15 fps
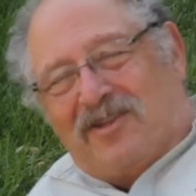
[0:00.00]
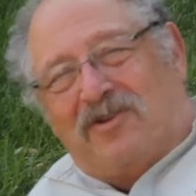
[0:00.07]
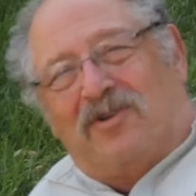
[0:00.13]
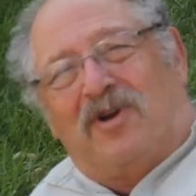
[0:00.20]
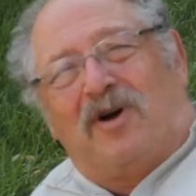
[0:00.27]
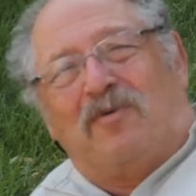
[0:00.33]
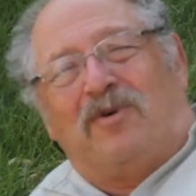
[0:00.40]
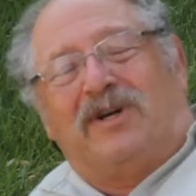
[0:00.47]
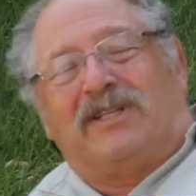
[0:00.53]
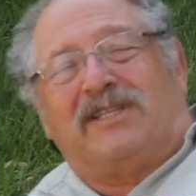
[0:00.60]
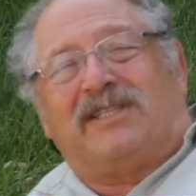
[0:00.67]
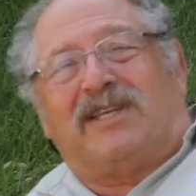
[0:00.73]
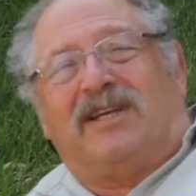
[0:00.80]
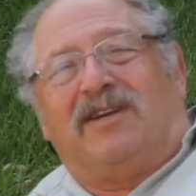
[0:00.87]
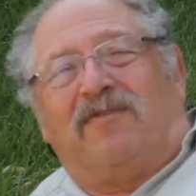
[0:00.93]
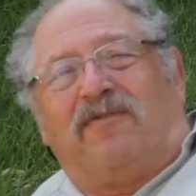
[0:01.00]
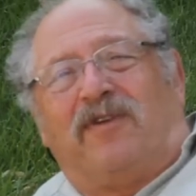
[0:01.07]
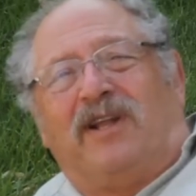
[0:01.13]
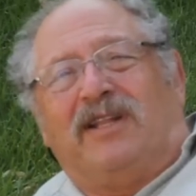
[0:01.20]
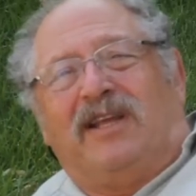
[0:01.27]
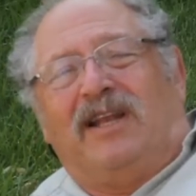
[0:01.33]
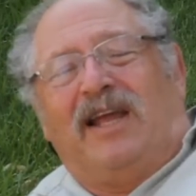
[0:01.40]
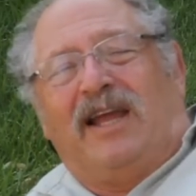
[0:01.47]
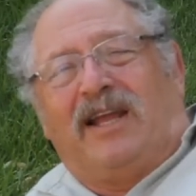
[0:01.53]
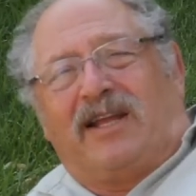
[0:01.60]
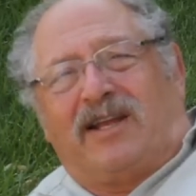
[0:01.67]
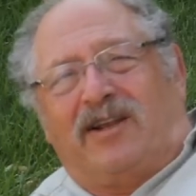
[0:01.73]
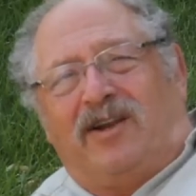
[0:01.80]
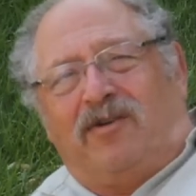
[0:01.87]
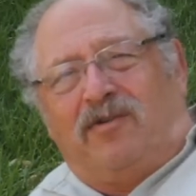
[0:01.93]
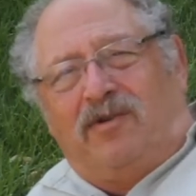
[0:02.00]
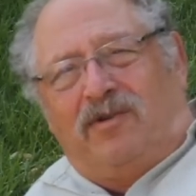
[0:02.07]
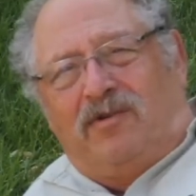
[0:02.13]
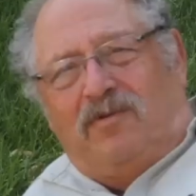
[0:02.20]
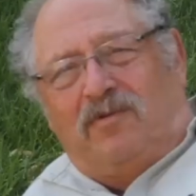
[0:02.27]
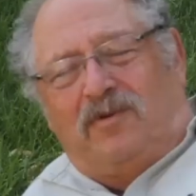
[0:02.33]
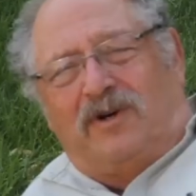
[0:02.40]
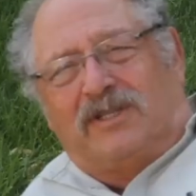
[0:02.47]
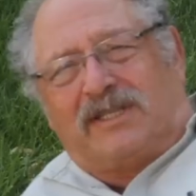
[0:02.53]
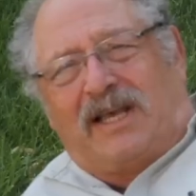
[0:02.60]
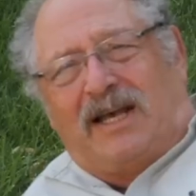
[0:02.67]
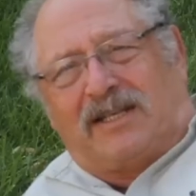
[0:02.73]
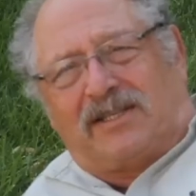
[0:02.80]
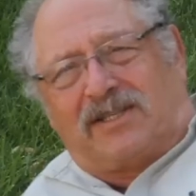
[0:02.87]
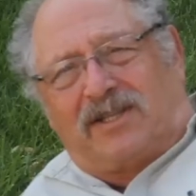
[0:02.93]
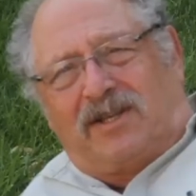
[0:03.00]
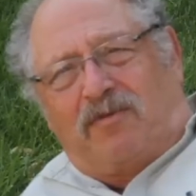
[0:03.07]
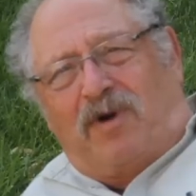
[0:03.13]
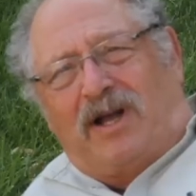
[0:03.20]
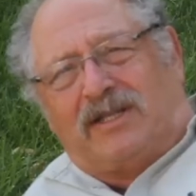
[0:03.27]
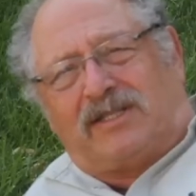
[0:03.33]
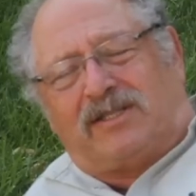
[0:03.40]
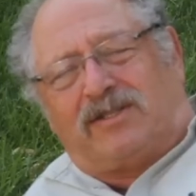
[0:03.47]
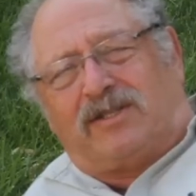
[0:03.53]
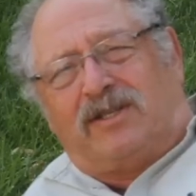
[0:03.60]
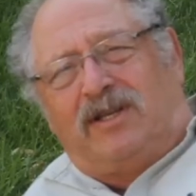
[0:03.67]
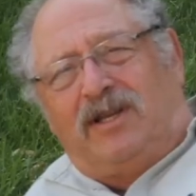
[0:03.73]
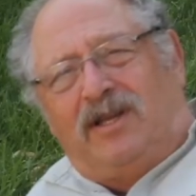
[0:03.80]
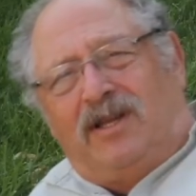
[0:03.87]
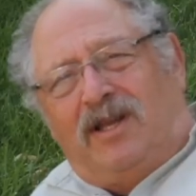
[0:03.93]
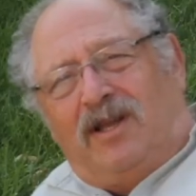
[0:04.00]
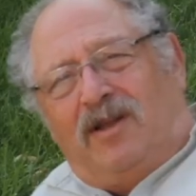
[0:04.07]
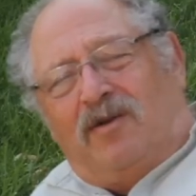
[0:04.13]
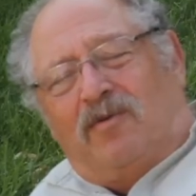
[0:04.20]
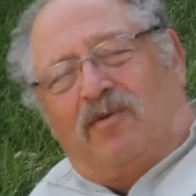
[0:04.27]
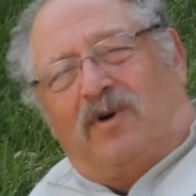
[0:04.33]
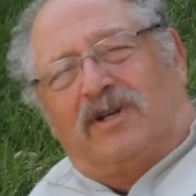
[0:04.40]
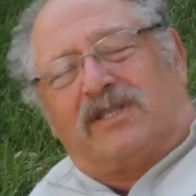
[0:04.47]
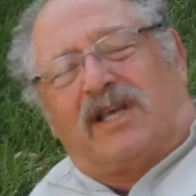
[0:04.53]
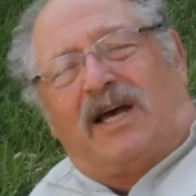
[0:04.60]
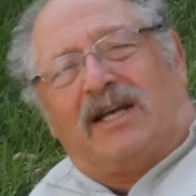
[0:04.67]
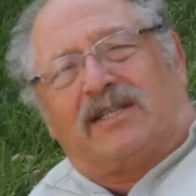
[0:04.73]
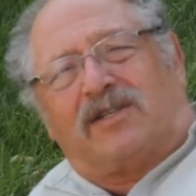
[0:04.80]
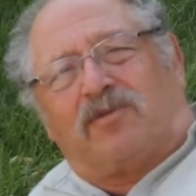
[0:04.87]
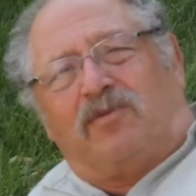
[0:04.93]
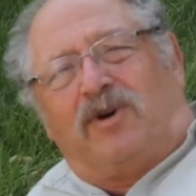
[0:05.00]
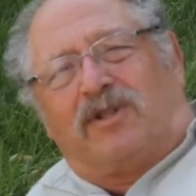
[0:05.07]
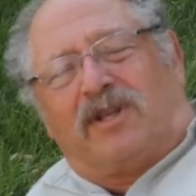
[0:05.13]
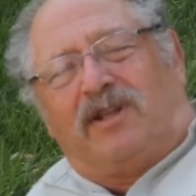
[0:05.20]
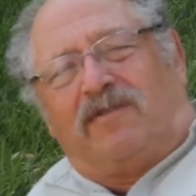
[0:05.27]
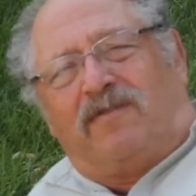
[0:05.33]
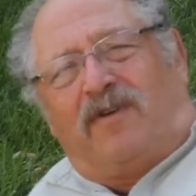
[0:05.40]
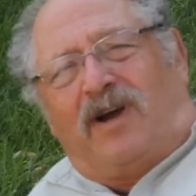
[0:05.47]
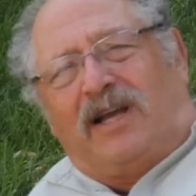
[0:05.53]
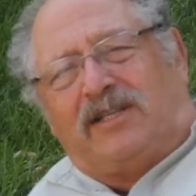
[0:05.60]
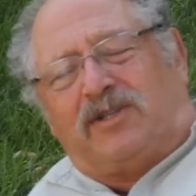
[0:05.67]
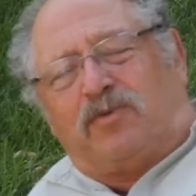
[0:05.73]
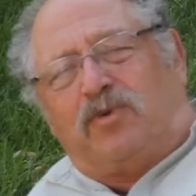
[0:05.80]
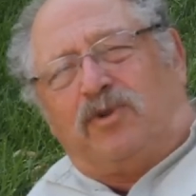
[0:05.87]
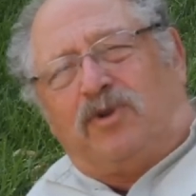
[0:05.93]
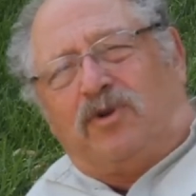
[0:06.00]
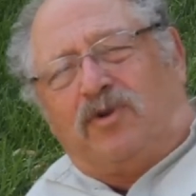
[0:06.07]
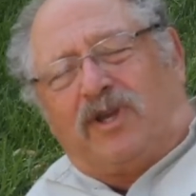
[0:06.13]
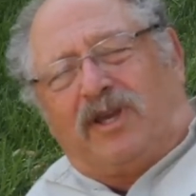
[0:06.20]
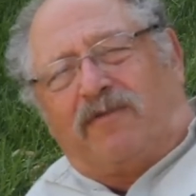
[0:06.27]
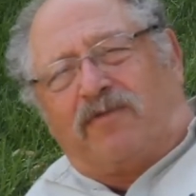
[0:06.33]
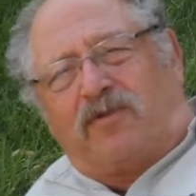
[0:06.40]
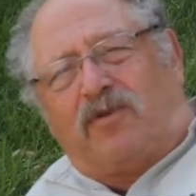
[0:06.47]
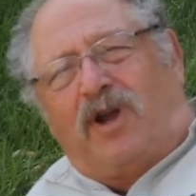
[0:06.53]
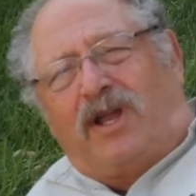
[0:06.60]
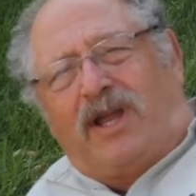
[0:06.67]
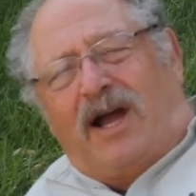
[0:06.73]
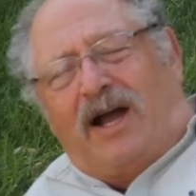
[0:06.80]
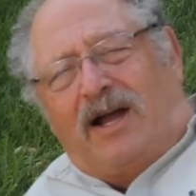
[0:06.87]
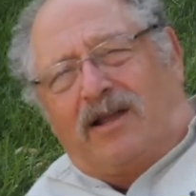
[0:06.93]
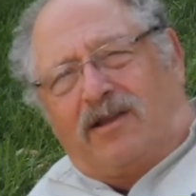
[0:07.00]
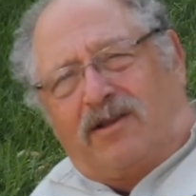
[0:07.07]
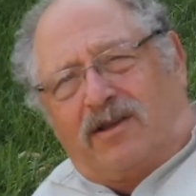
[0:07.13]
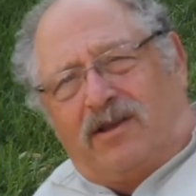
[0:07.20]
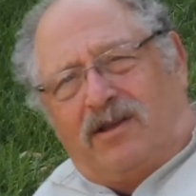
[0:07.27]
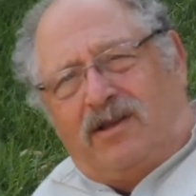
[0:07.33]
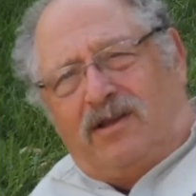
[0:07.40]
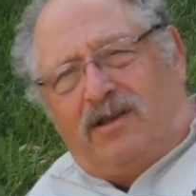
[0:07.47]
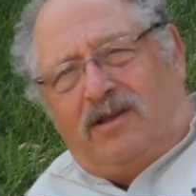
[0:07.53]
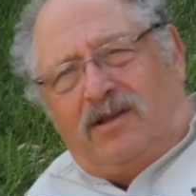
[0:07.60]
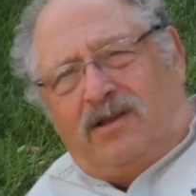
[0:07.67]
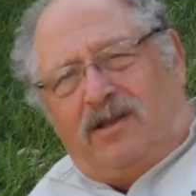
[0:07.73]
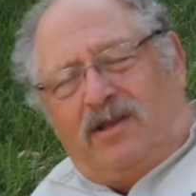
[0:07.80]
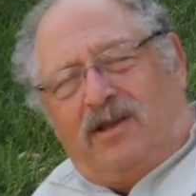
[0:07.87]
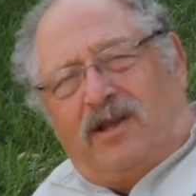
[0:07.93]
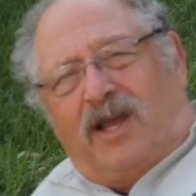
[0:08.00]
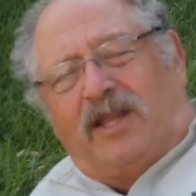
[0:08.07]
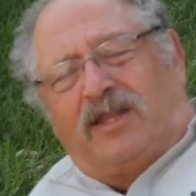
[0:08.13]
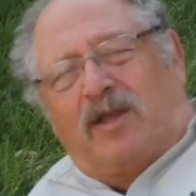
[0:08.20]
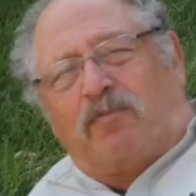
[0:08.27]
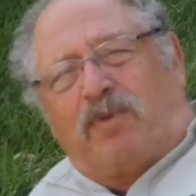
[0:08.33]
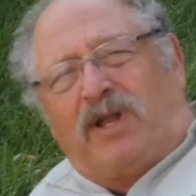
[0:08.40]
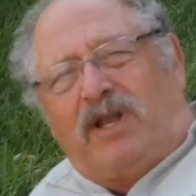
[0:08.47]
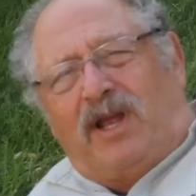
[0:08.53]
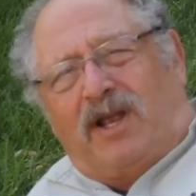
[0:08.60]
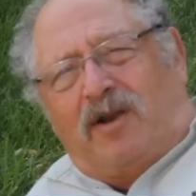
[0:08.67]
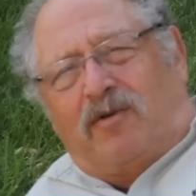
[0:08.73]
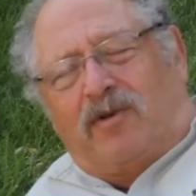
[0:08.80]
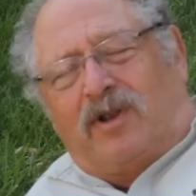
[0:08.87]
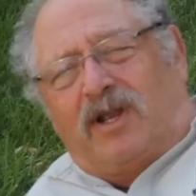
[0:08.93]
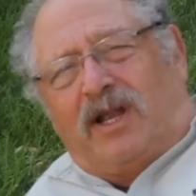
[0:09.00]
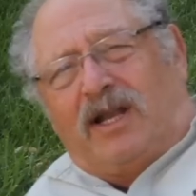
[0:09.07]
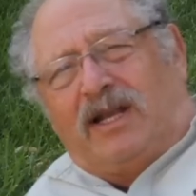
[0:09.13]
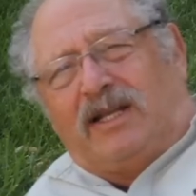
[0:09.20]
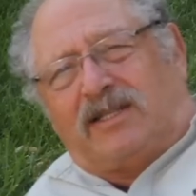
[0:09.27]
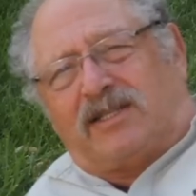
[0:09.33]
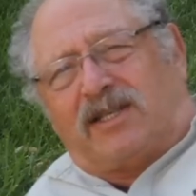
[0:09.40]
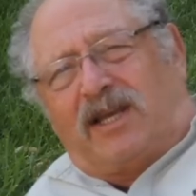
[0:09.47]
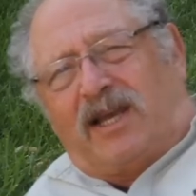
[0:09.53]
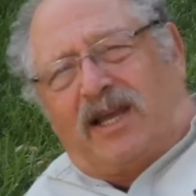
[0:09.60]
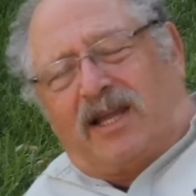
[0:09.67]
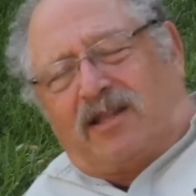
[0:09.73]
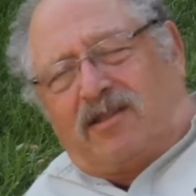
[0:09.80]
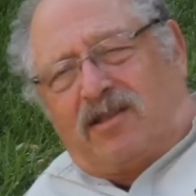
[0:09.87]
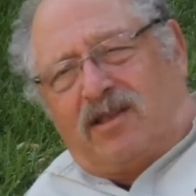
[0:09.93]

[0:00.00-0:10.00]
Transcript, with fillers: you know what's uh, Freddie Laker, was asked. He once was asked, what advice would you give to a young entrepreneur? And he said,